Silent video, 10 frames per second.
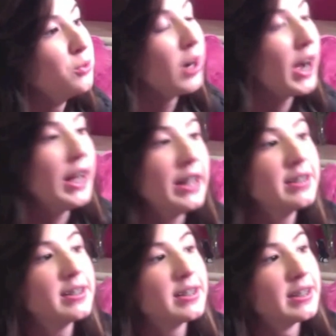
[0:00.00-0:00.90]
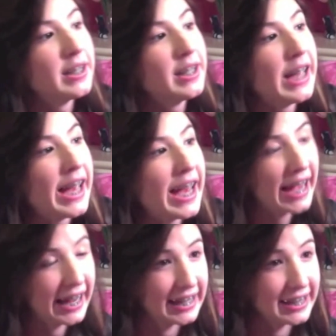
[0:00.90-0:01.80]
rise,
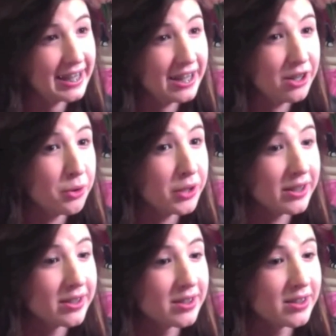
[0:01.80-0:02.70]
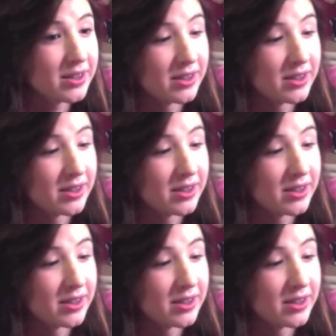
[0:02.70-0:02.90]
and he noticed